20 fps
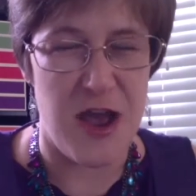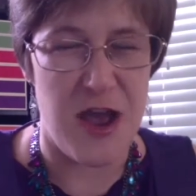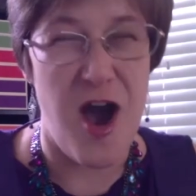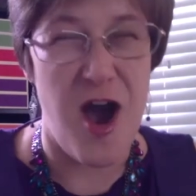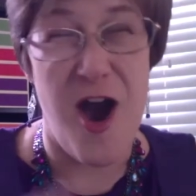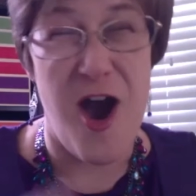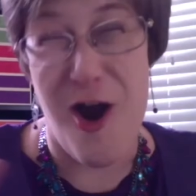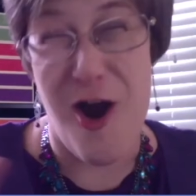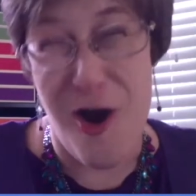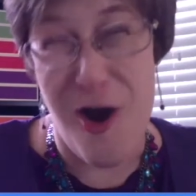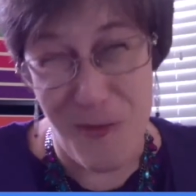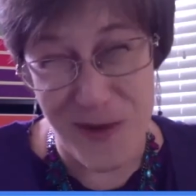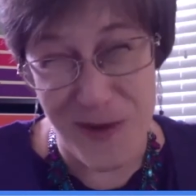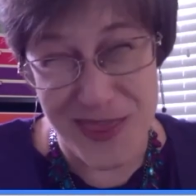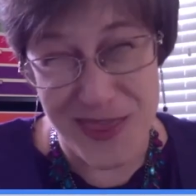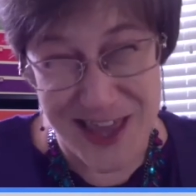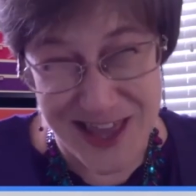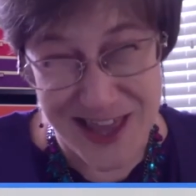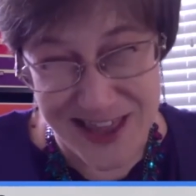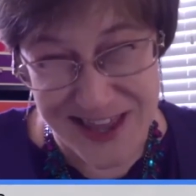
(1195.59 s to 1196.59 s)
all with
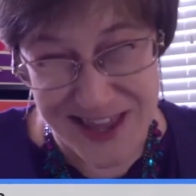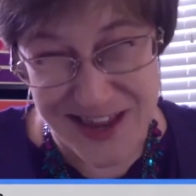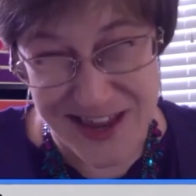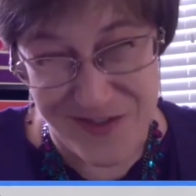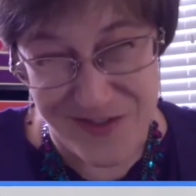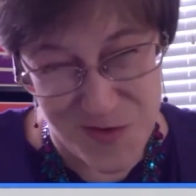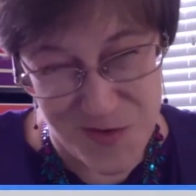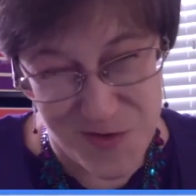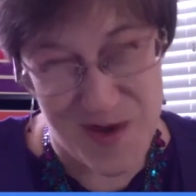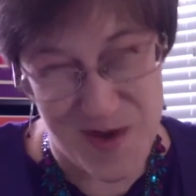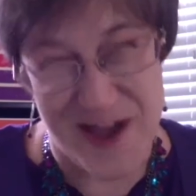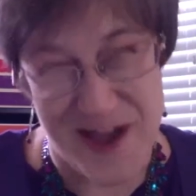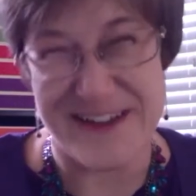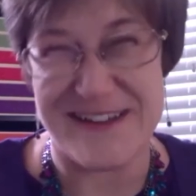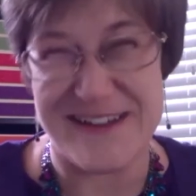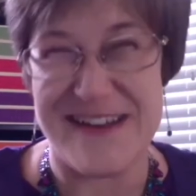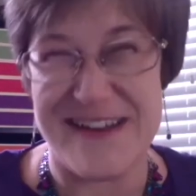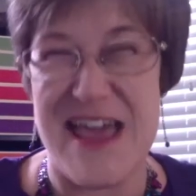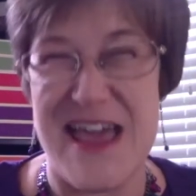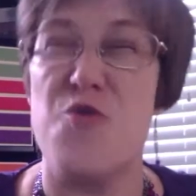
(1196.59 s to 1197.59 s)
the click of a button
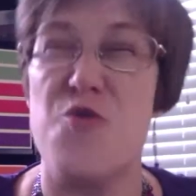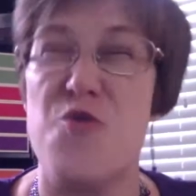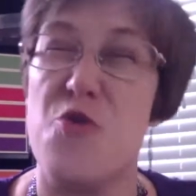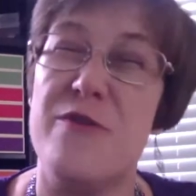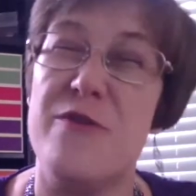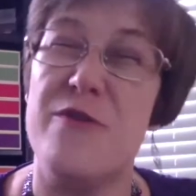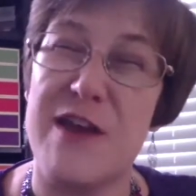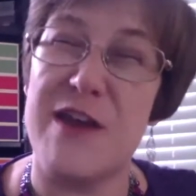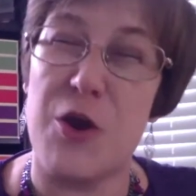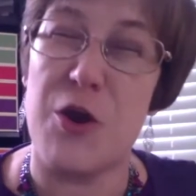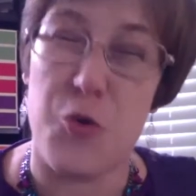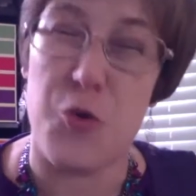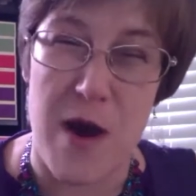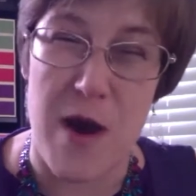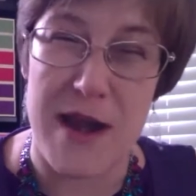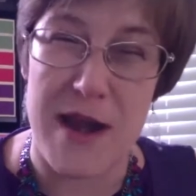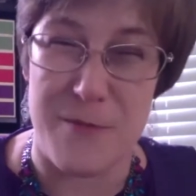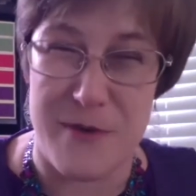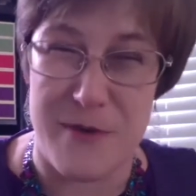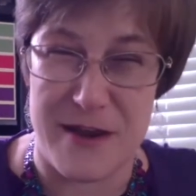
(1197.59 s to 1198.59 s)
and removing quite
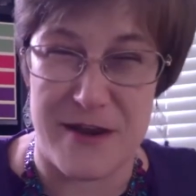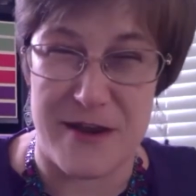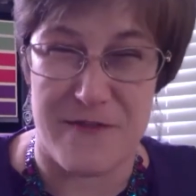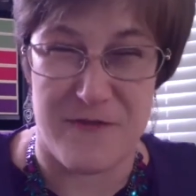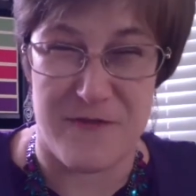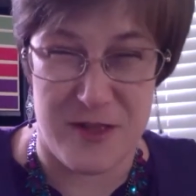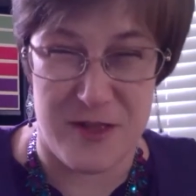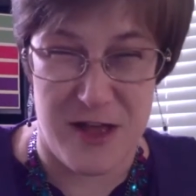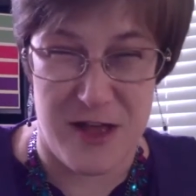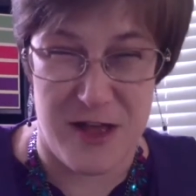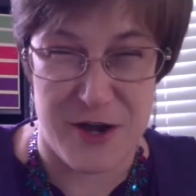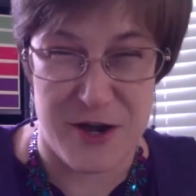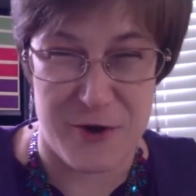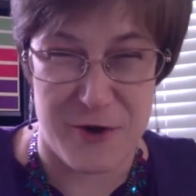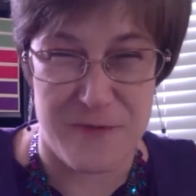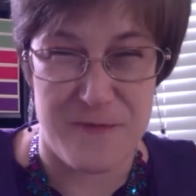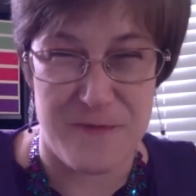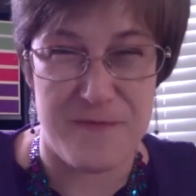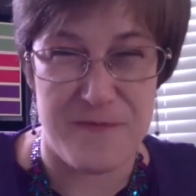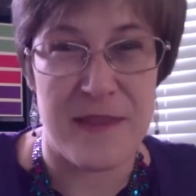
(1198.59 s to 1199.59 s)
a bit of clutter.
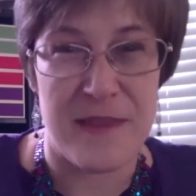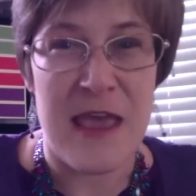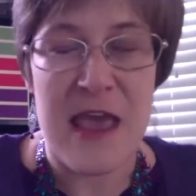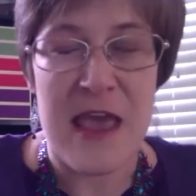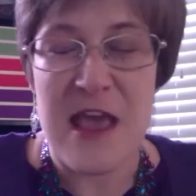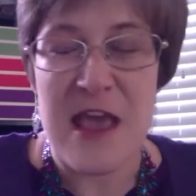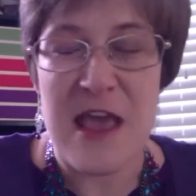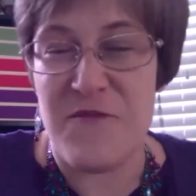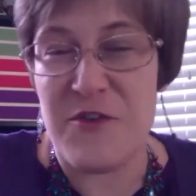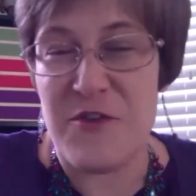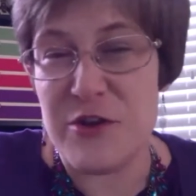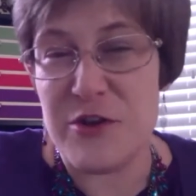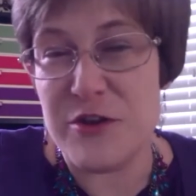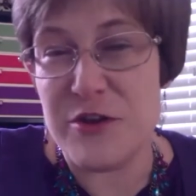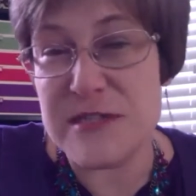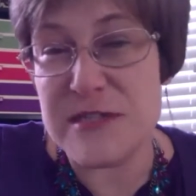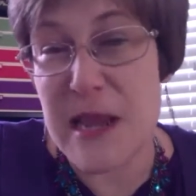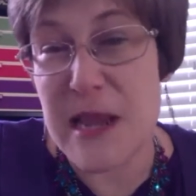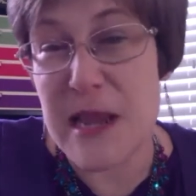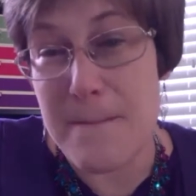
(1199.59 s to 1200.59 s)
If you're
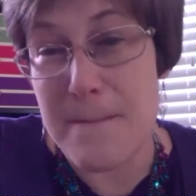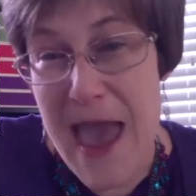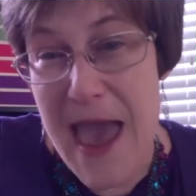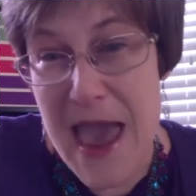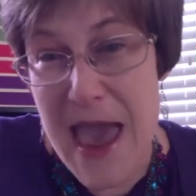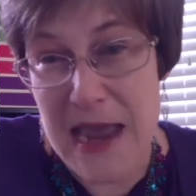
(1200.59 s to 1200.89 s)
using Mac